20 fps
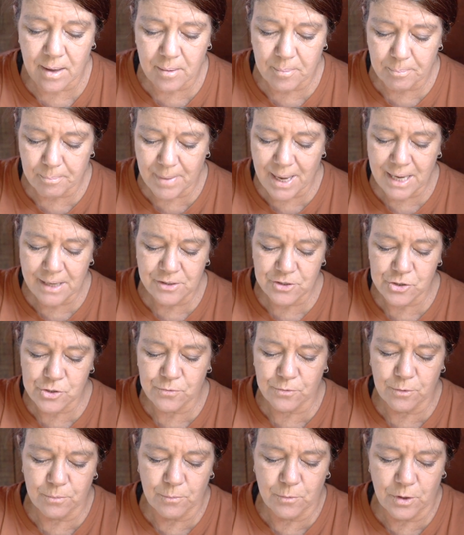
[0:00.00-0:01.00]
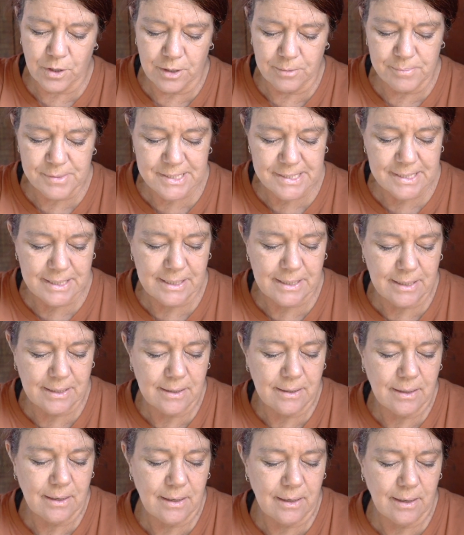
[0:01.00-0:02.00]
March, from what I'm
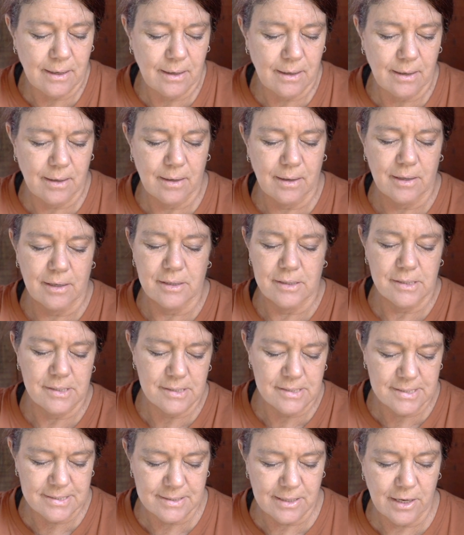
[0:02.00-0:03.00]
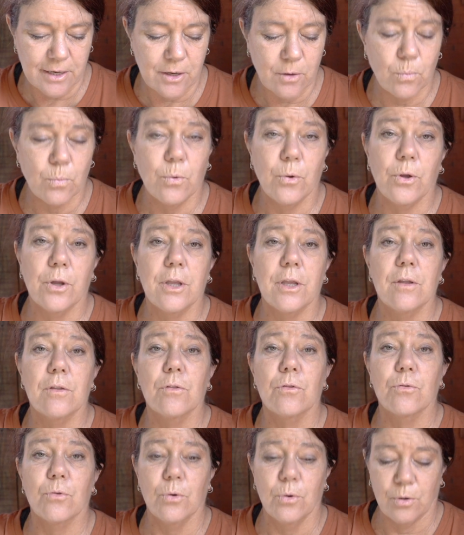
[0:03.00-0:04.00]
seeing here, is like a working
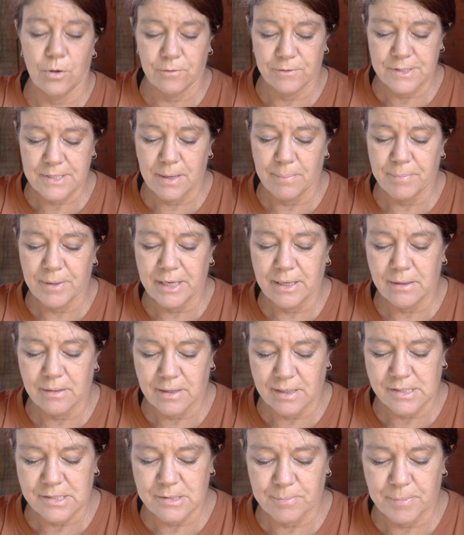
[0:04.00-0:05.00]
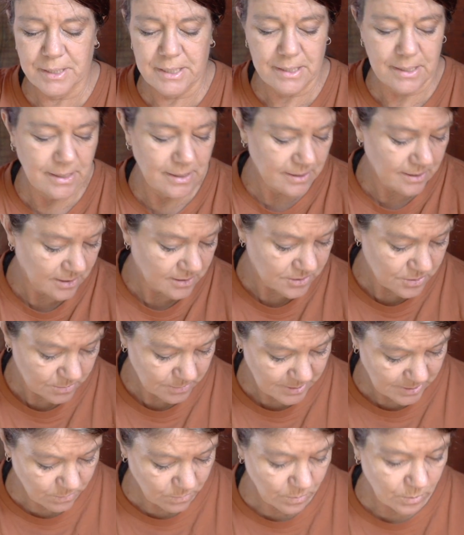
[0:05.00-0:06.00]
through of something that's been needing to
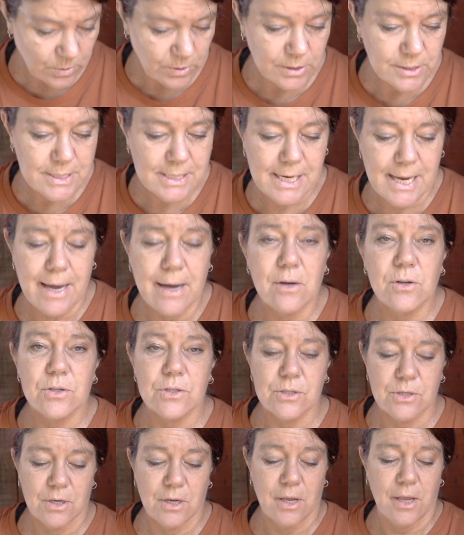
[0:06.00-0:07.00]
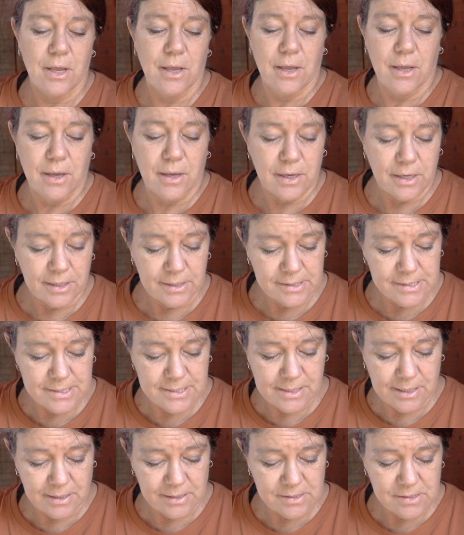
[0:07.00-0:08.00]
be worked out. It
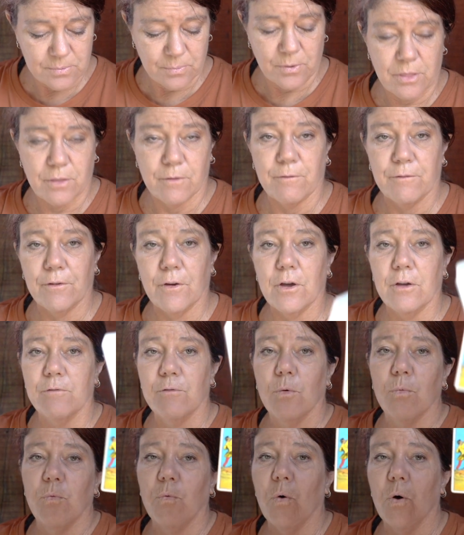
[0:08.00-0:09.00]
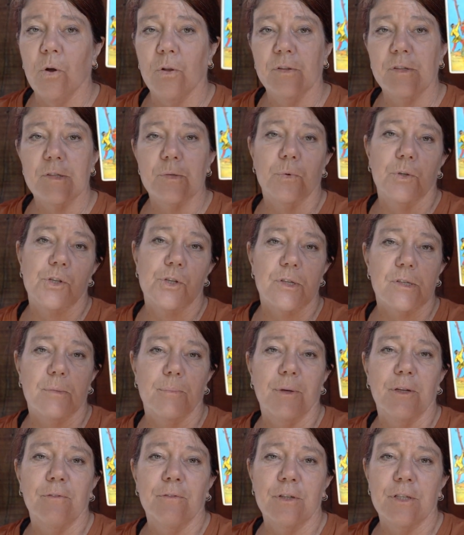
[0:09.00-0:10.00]
starts the Five of Wands, which is a
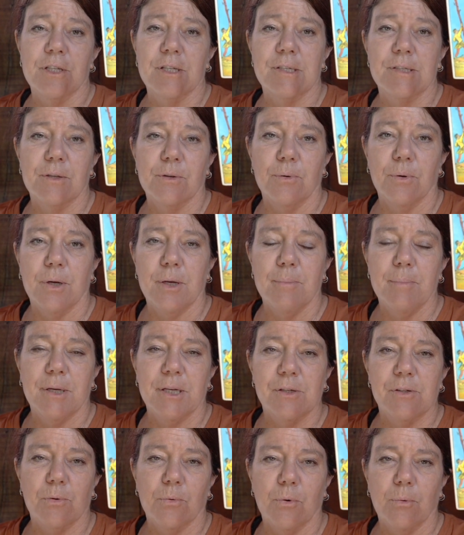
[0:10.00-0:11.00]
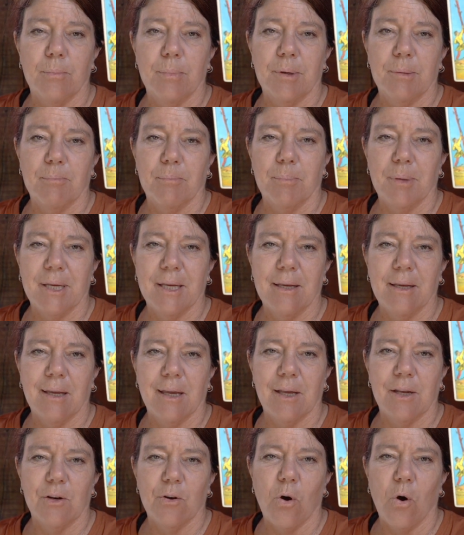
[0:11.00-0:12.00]
bit of a disagreement or a bit being
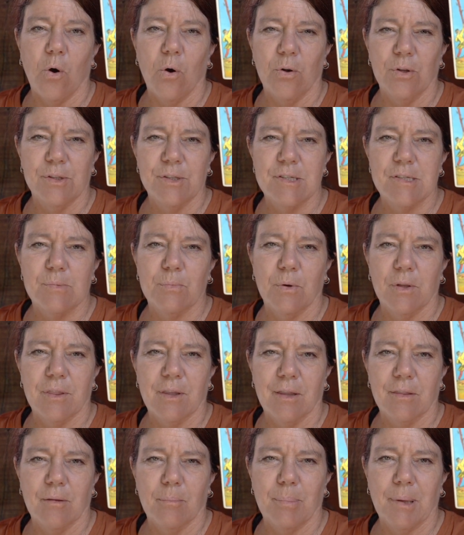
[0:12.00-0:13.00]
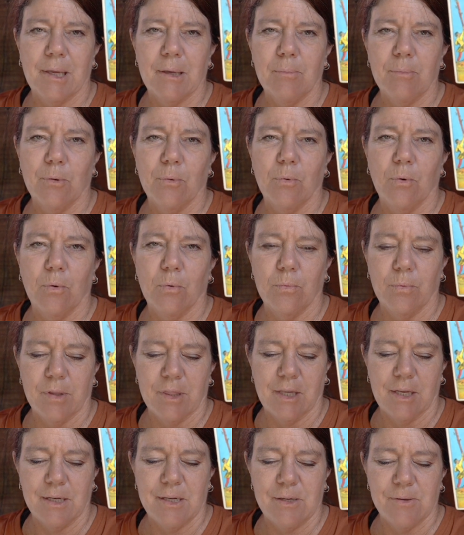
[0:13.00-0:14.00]
at odds with other people or
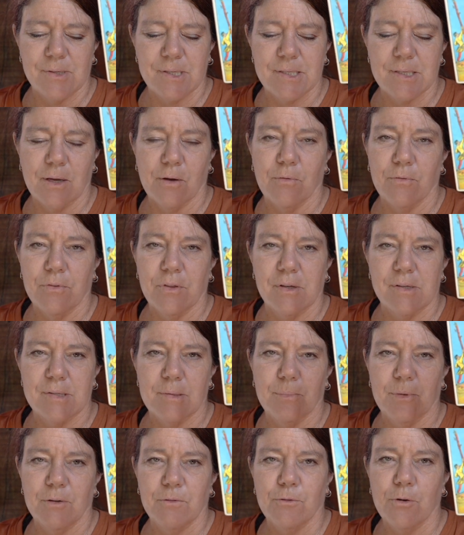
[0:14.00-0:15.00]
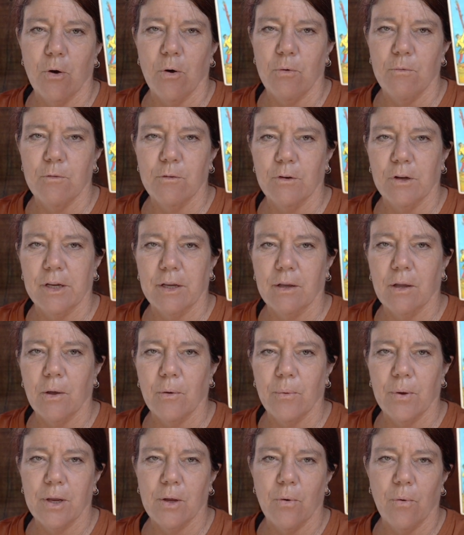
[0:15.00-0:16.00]
within yourself. There's a bit of conflict
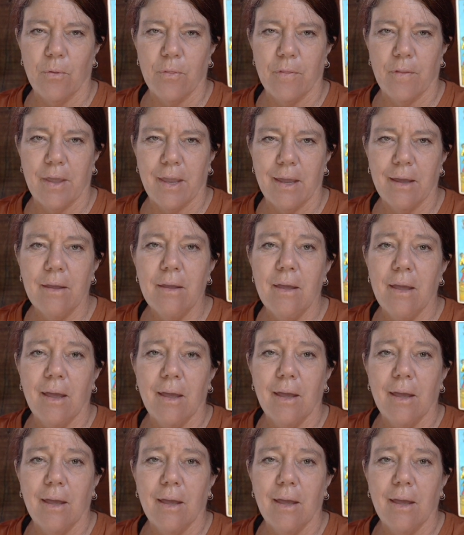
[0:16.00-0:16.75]
going on there.